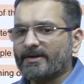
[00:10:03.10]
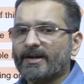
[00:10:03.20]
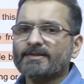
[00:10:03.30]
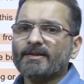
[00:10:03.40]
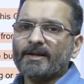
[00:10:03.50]

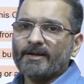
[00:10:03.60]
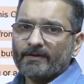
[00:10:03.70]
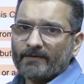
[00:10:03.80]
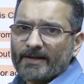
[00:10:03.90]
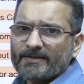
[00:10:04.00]
rights are
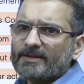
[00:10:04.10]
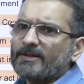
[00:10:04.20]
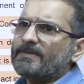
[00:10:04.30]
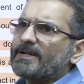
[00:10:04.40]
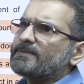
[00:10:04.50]
negative rights and
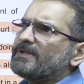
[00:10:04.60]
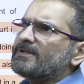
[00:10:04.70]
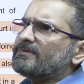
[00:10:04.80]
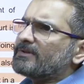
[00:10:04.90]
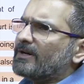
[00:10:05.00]

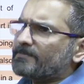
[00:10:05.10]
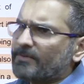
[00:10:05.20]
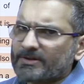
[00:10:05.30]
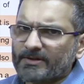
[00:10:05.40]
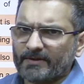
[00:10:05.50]
DPSPs are
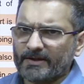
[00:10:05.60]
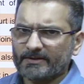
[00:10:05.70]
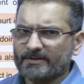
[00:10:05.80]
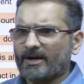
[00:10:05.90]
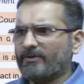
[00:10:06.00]
positive
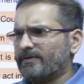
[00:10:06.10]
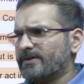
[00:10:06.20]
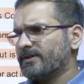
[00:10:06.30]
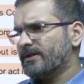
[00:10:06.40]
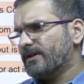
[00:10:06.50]
rights.
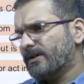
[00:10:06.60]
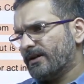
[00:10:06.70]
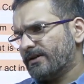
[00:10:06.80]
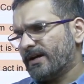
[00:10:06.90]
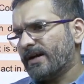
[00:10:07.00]
However,
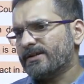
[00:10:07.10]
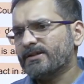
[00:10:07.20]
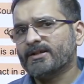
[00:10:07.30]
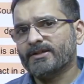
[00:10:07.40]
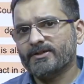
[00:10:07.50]
under
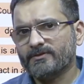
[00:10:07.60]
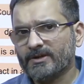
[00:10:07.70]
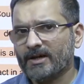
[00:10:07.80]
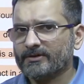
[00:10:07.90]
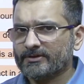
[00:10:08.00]
Article 32,
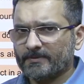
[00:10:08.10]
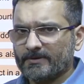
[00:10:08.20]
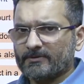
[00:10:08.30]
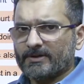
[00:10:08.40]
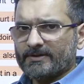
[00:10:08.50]
now the
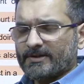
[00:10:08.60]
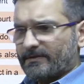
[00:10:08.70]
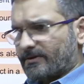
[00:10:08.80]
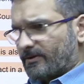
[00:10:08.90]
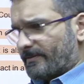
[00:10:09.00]
Supreme Court has
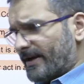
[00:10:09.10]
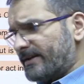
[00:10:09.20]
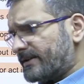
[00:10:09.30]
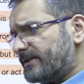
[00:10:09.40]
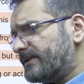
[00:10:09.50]
given a
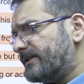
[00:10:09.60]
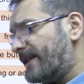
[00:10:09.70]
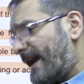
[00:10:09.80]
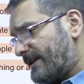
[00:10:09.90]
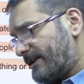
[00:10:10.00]
comment
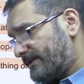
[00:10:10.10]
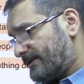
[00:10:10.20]
that